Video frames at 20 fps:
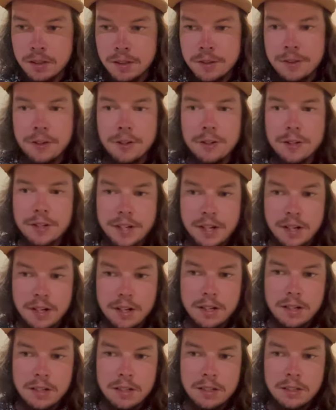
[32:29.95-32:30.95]
3rd
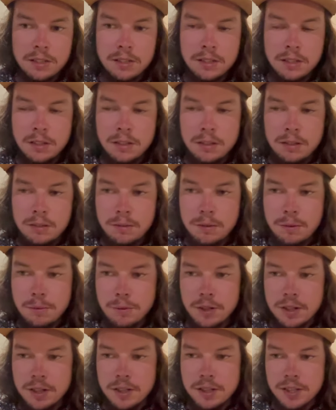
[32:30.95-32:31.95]
year, we
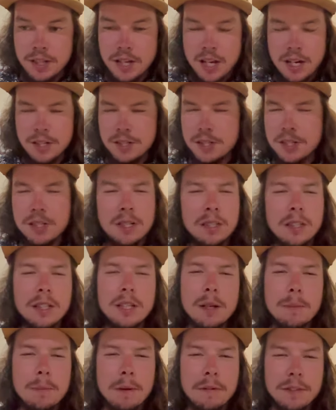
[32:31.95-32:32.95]
wanted to kind of just
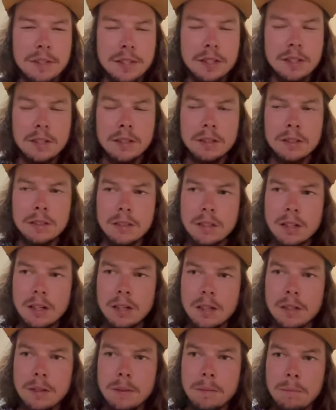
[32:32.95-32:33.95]
clean up everything,
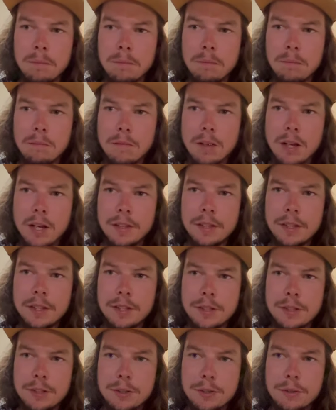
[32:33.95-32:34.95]
and
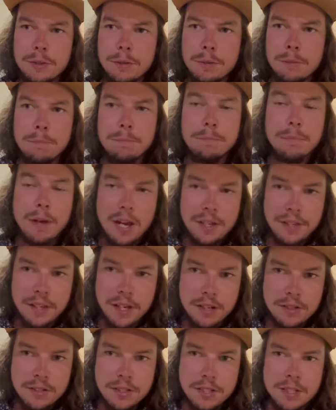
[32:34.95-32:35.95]
then do
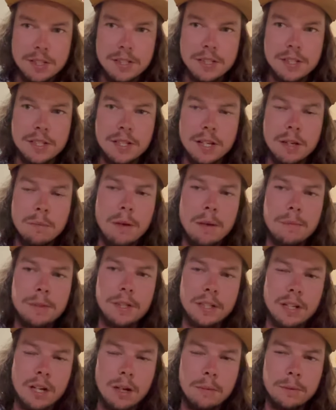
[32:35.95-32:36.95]
bathhouses and maybe
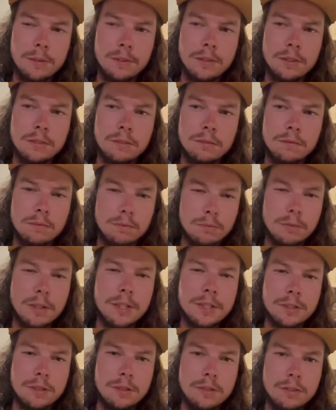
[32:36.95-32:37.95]
a couple
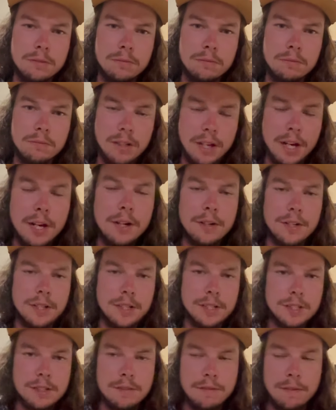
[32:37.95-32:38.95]
rental
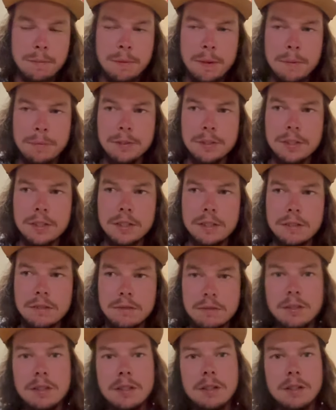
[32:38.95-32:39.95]
areas for people to,
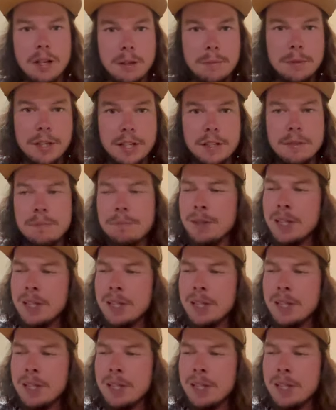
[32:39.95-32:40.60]
come in,